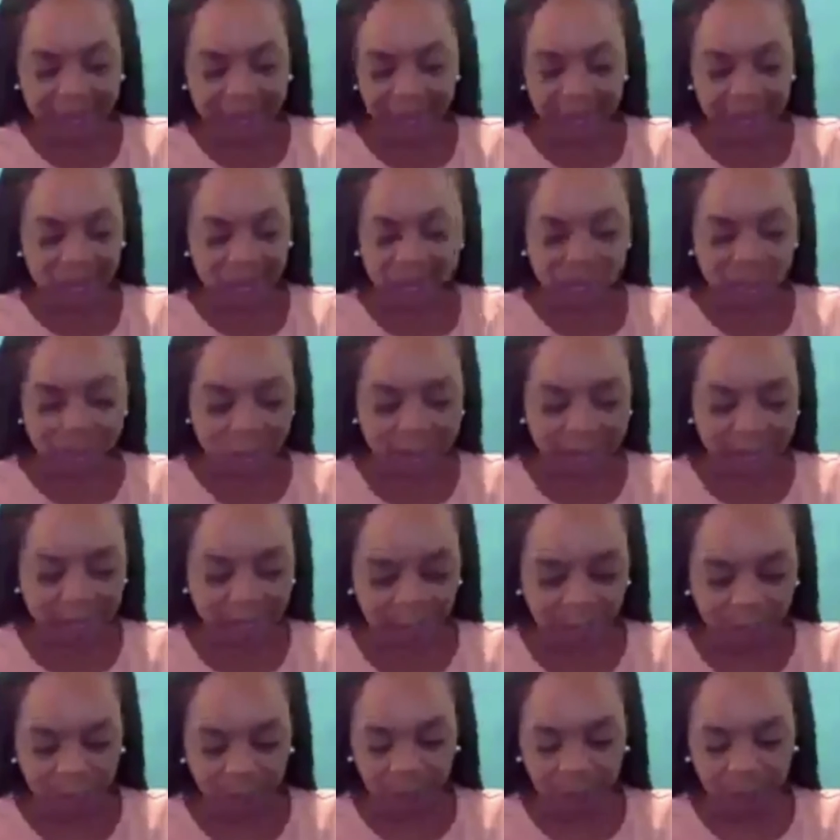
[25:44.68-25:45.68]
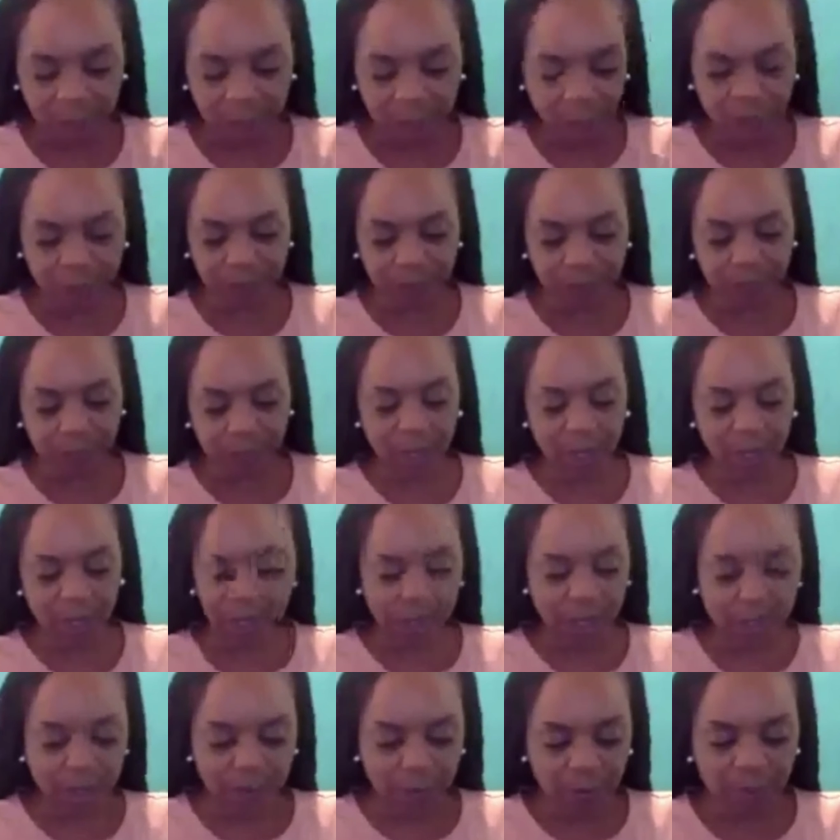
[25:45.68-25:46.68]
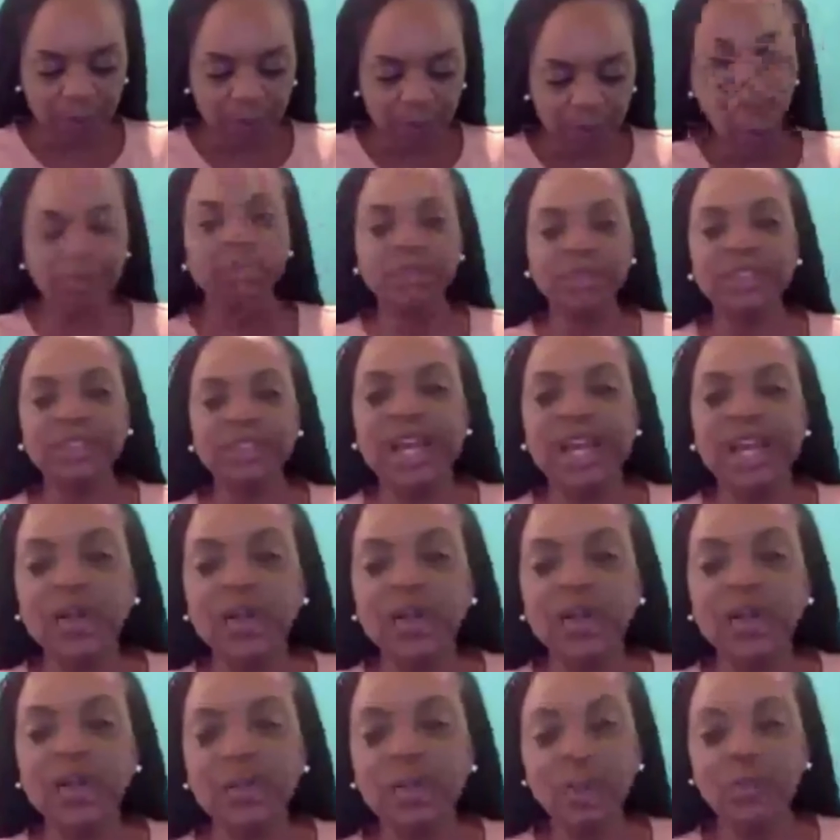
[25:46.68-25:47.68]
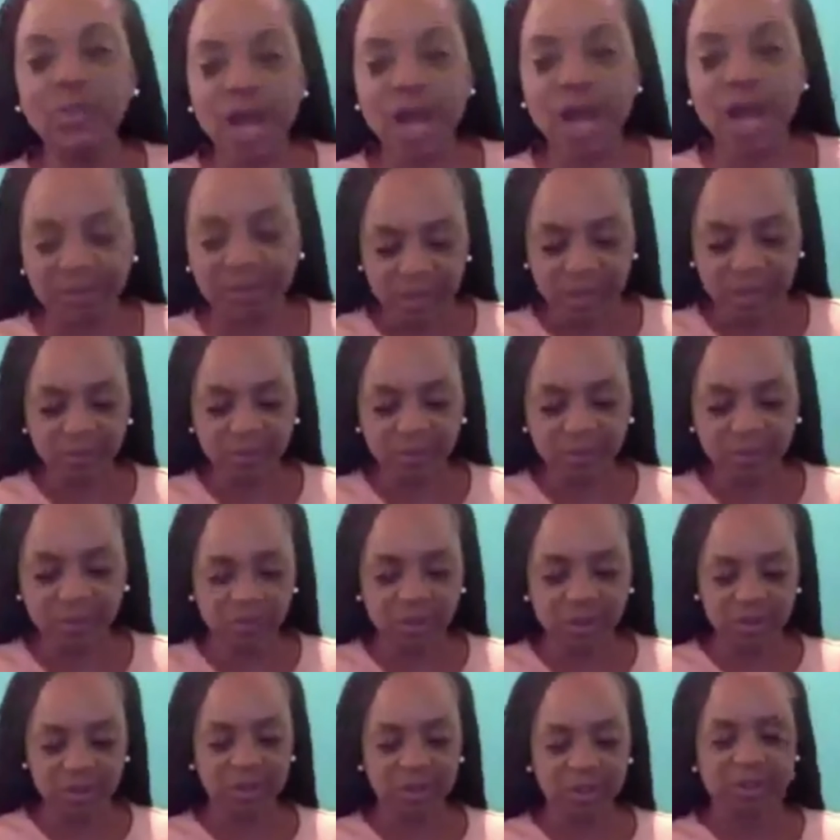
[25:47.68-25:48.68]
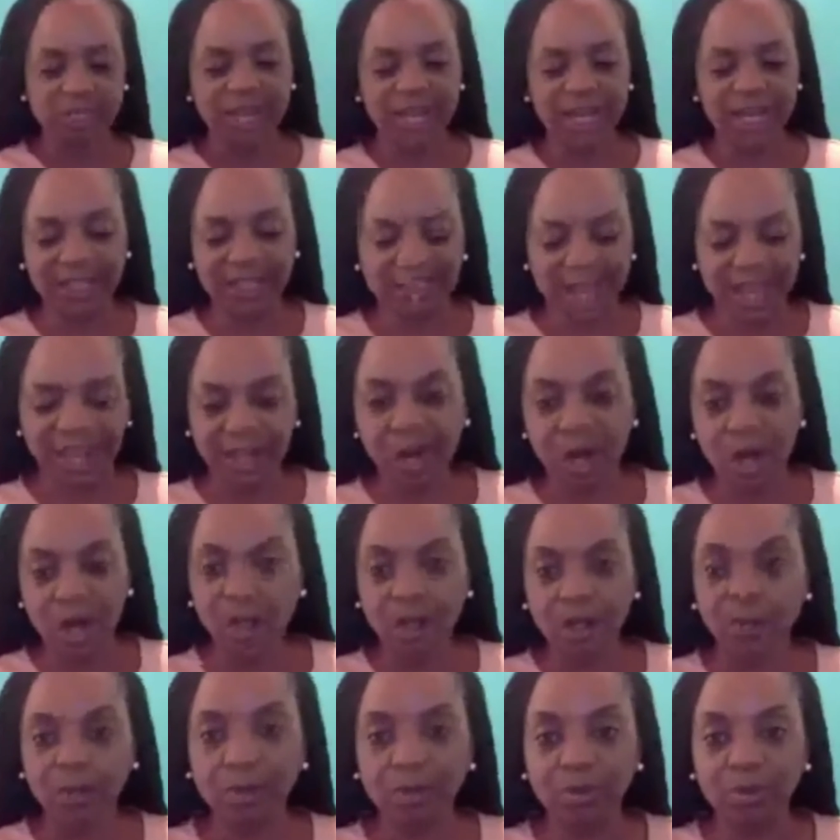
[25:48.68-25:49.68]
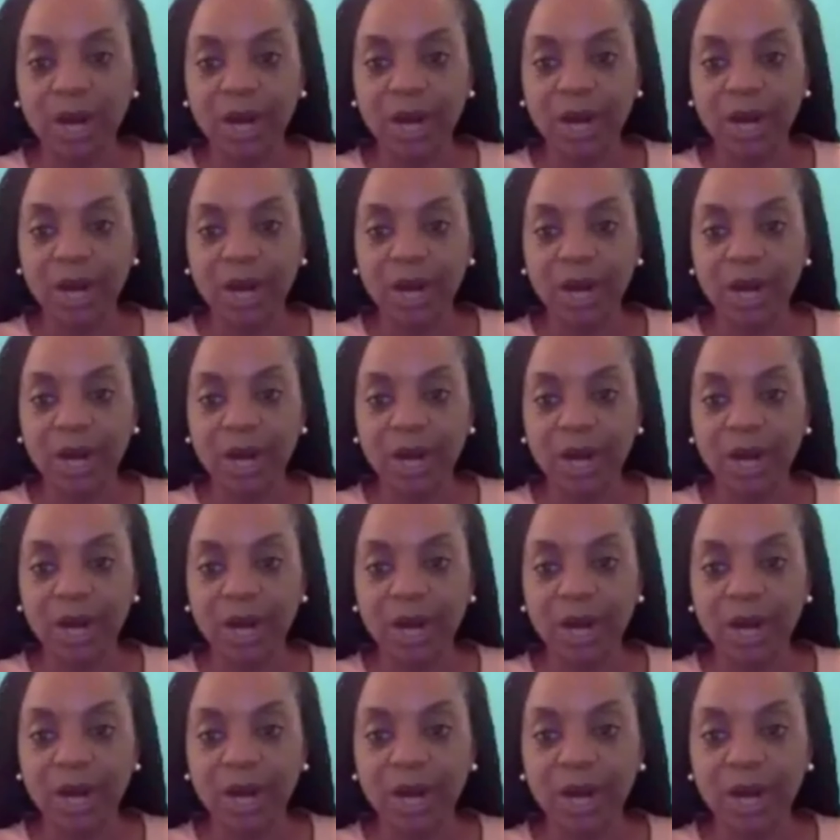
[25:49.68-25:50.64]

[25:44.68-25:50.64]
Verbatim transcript: He was quiet. Three months later, I'm driving up a street in LA called La Brea.